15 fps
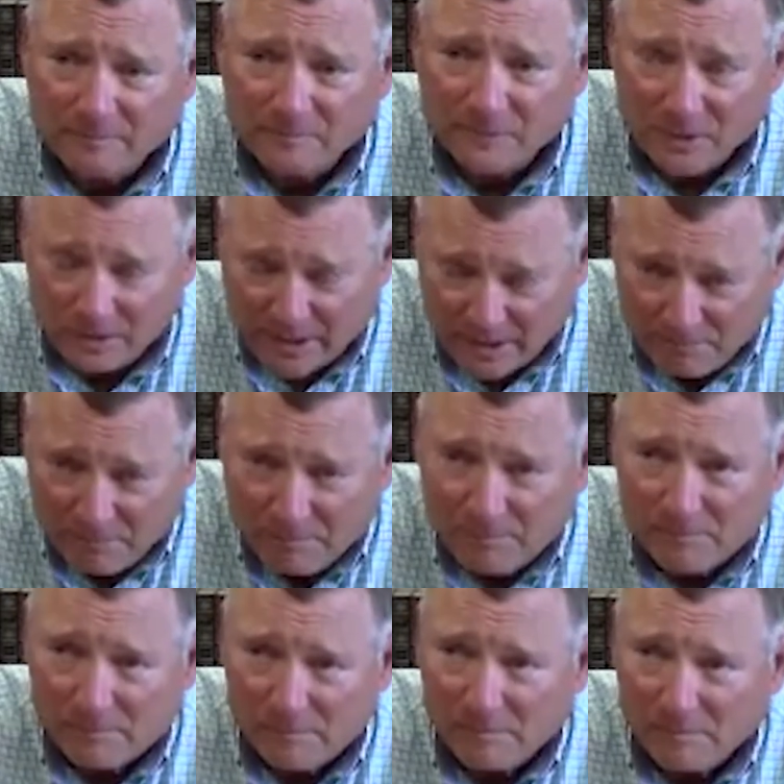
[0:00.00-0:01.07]
Okay.
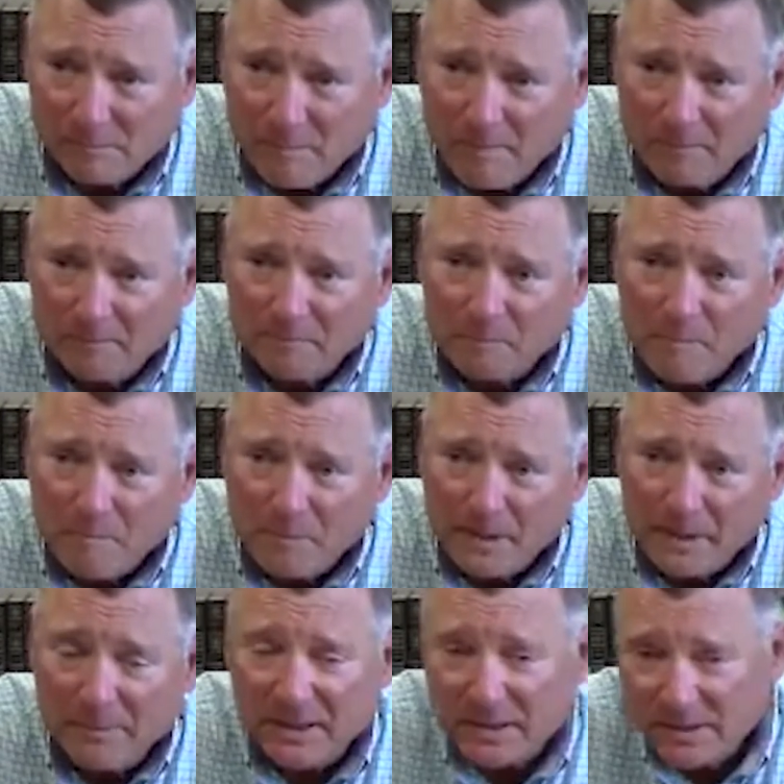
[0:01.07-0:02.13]

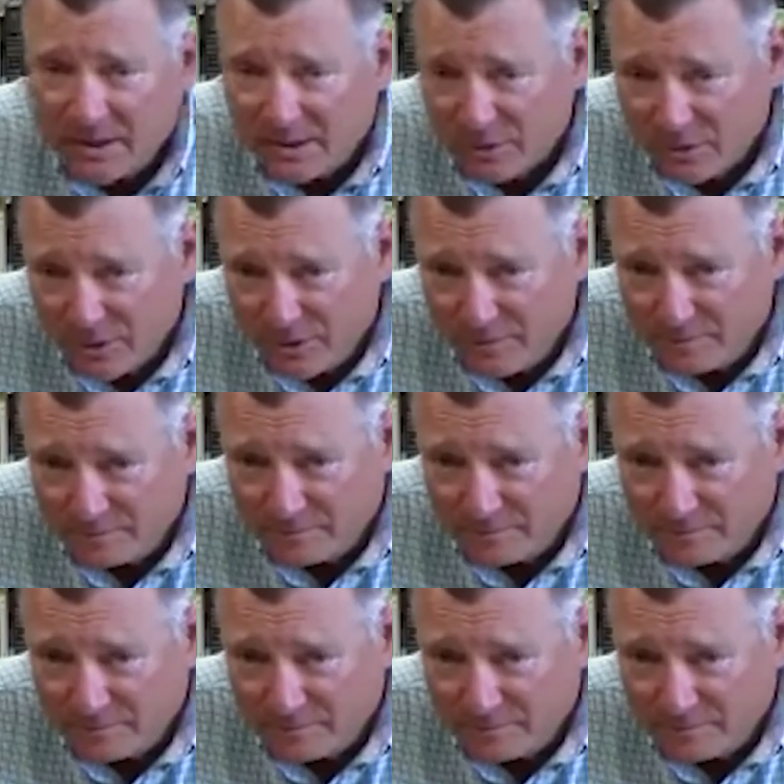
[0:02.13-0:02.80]
Emily, is that true?